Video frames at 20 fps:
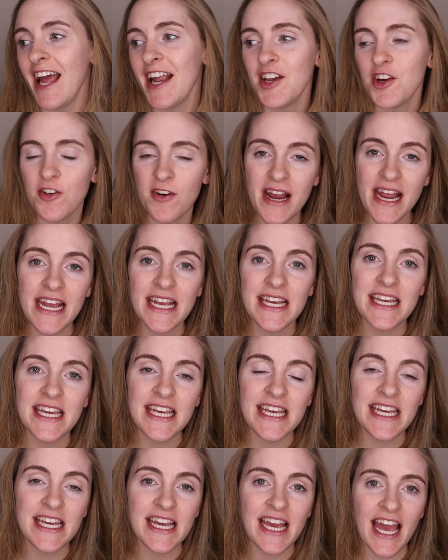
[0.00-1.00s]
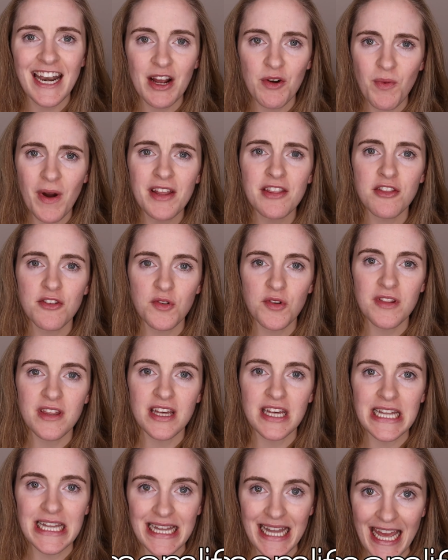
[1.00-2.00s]
and cranky, and I went through
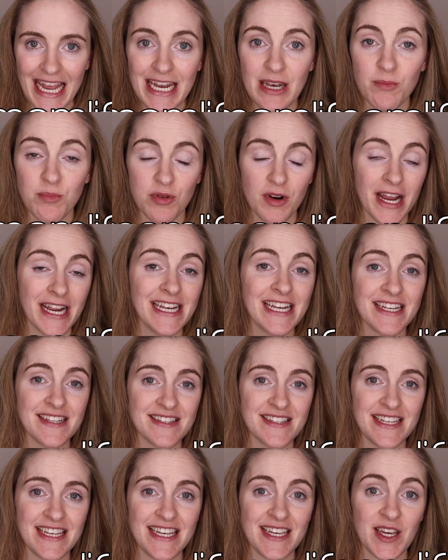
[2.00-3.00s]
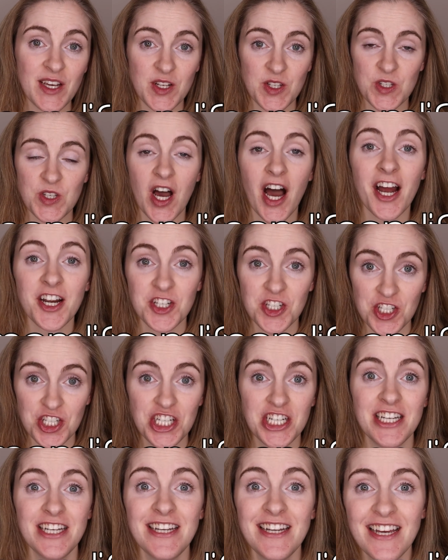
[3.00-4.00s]
the late pregnancy
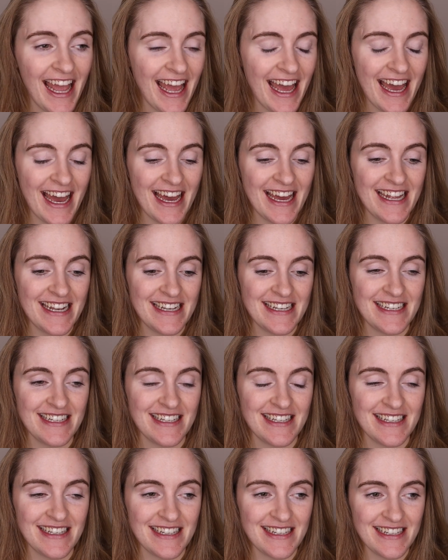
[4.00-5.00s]
exhaustion, and